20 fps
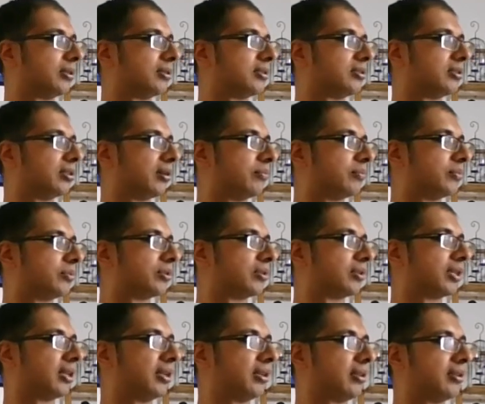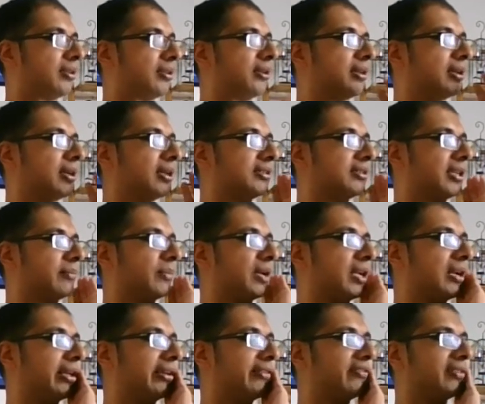Stops. Okay. I take my
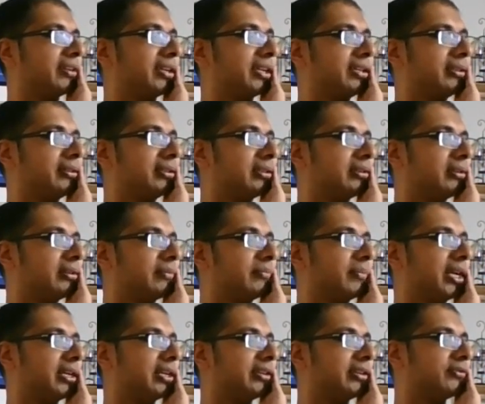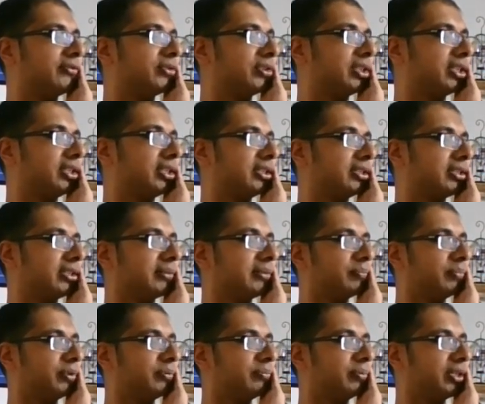left hand on my left cheek,
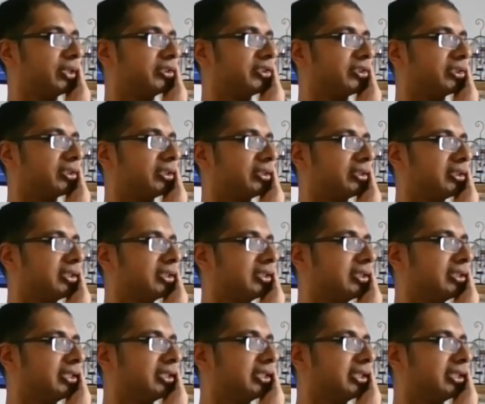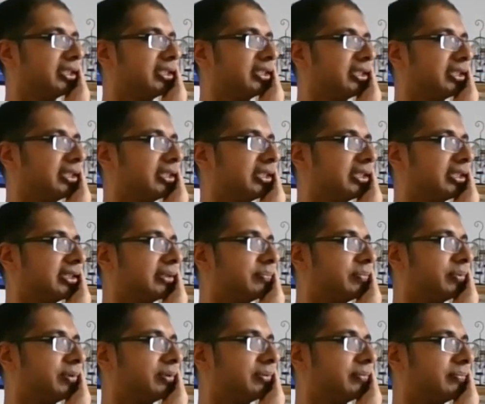put pressure, and then I
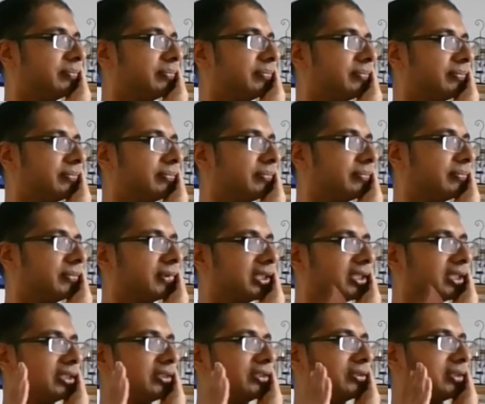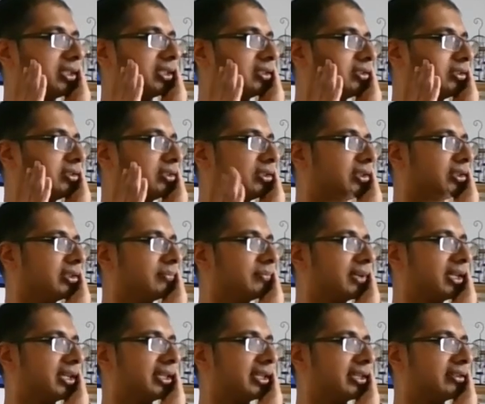try to turn
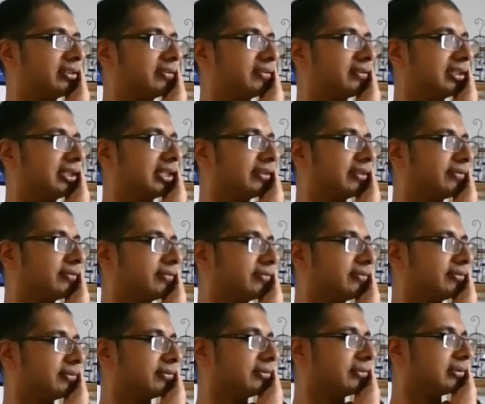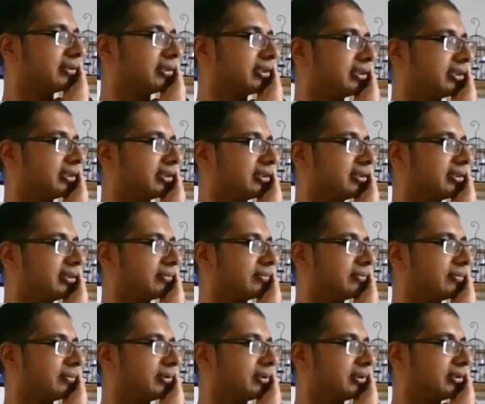my neck to the left. Okay.
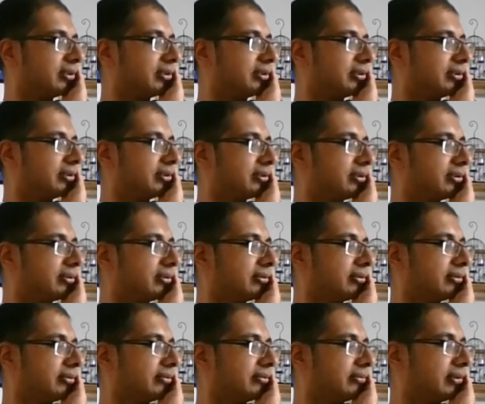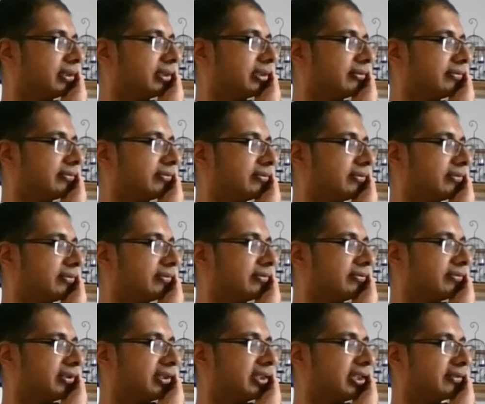1, 2, 3, 4,
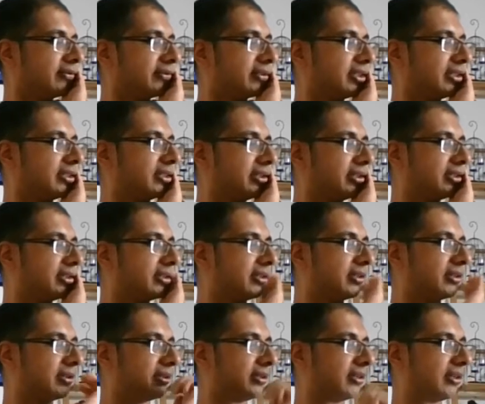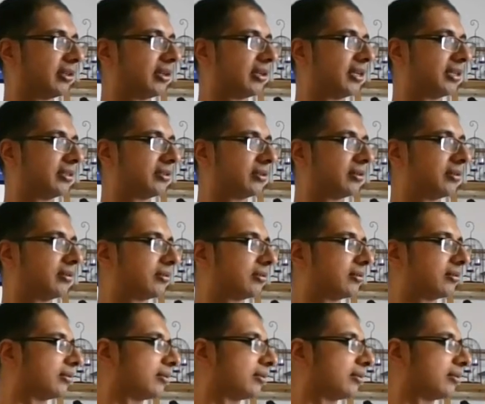5. I let go.